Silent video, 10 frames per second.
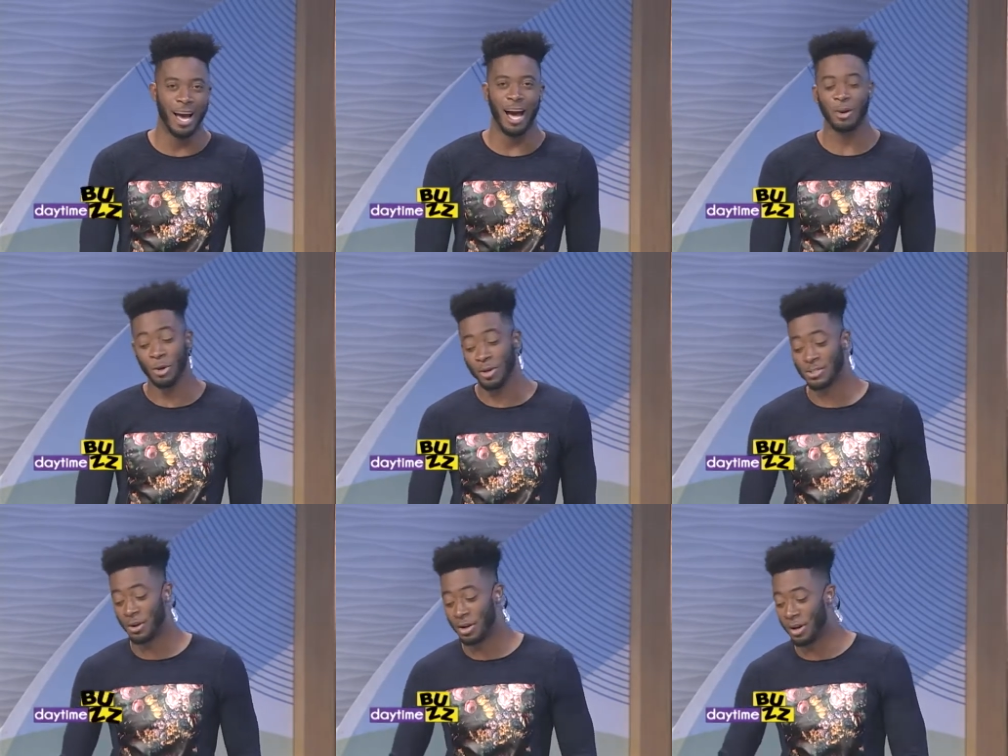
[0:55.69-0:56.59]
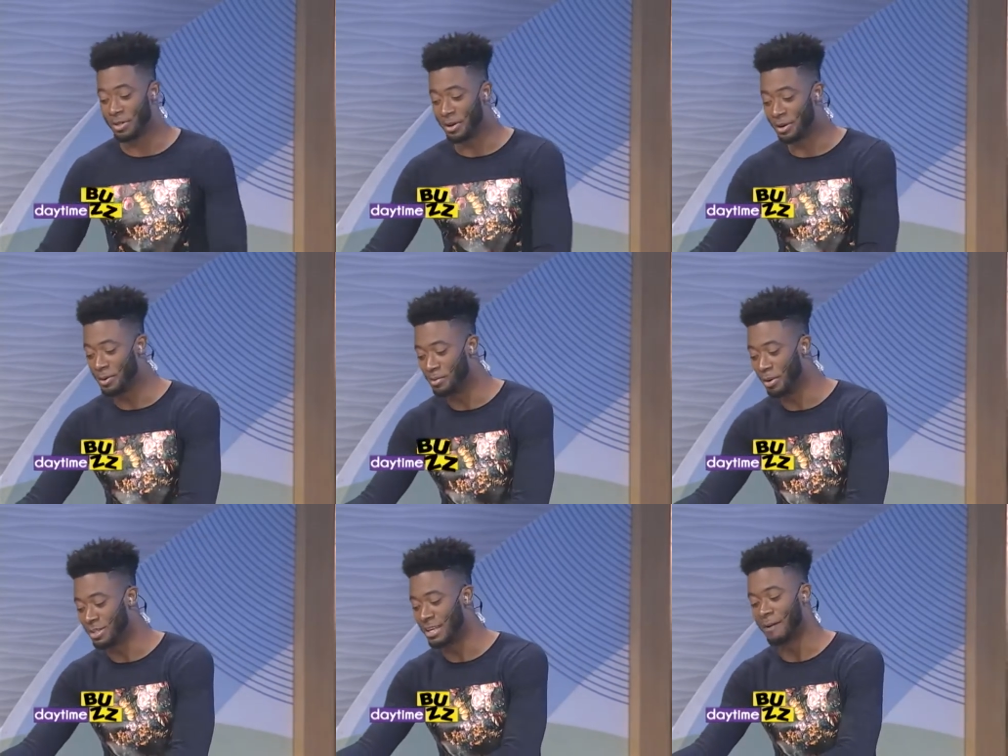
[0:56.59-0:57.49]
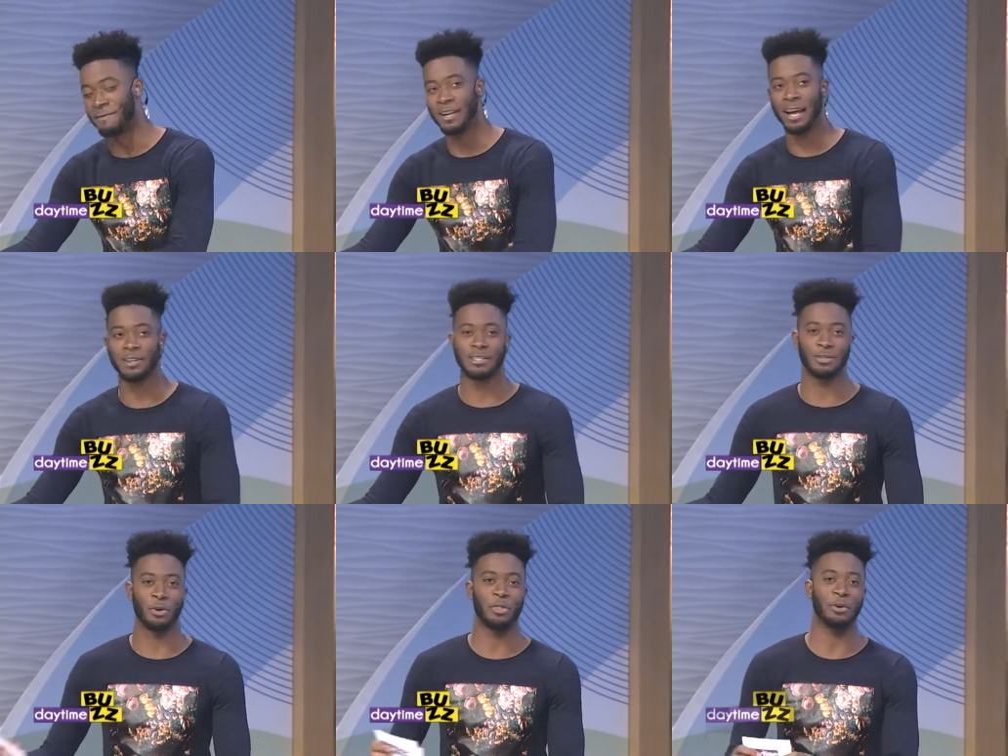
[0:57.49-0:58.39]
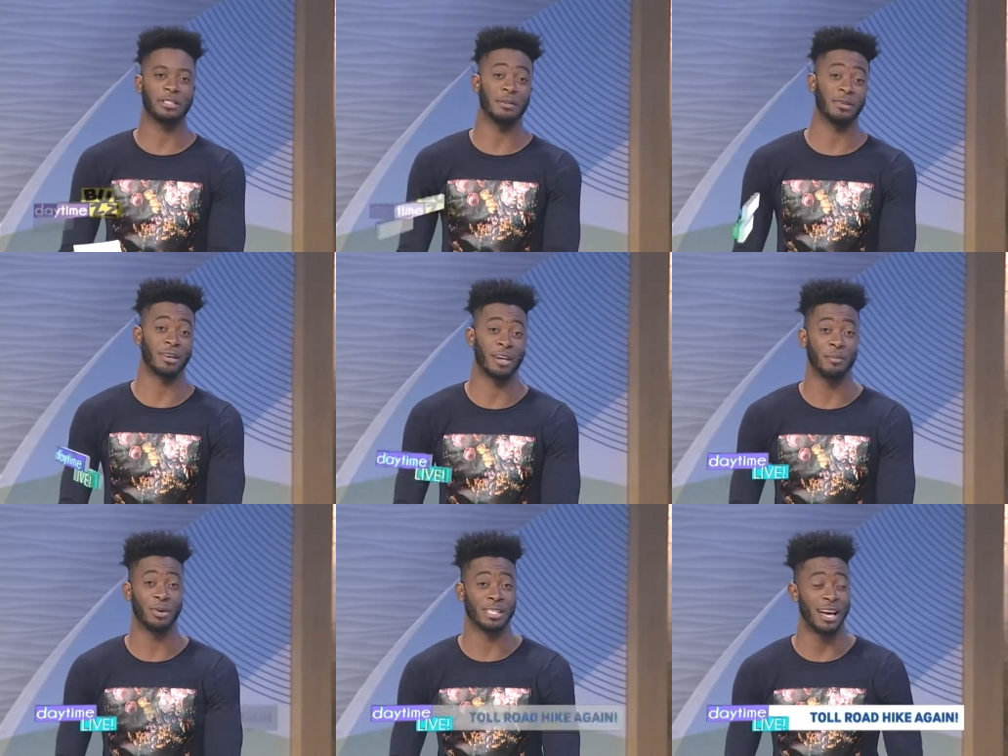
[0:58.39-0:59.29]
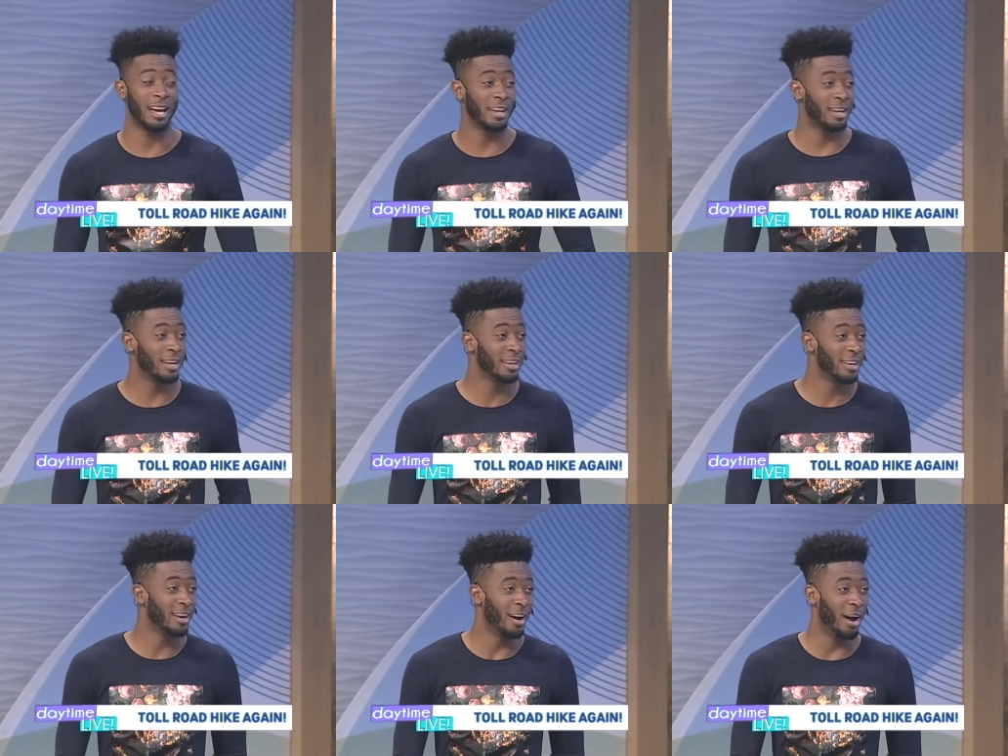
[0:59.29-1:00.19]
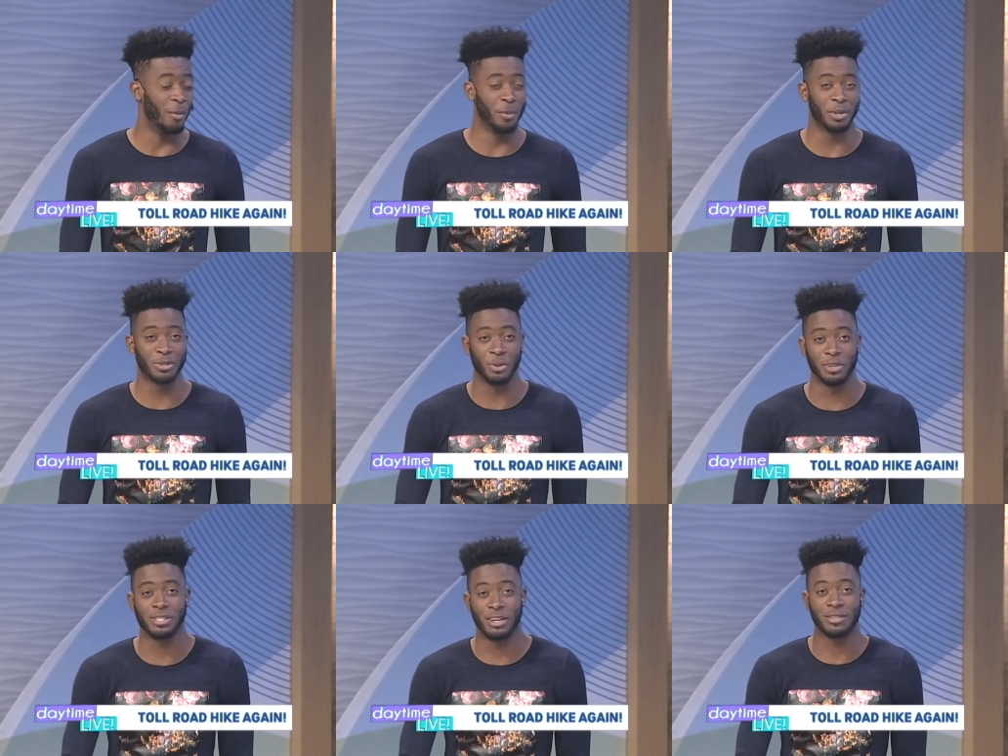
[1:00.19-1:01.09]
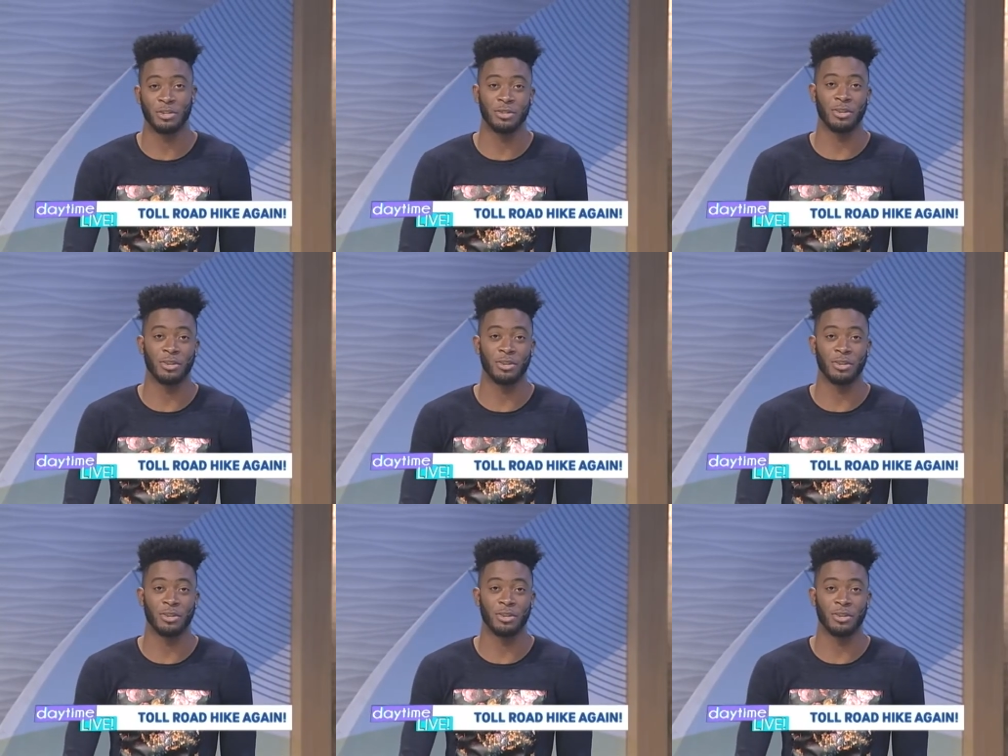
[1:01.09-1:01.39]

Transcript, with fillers: I don't know what's going on there, but I feel like this is our third time talking about a hike yeah. um, where the toll road is concerned.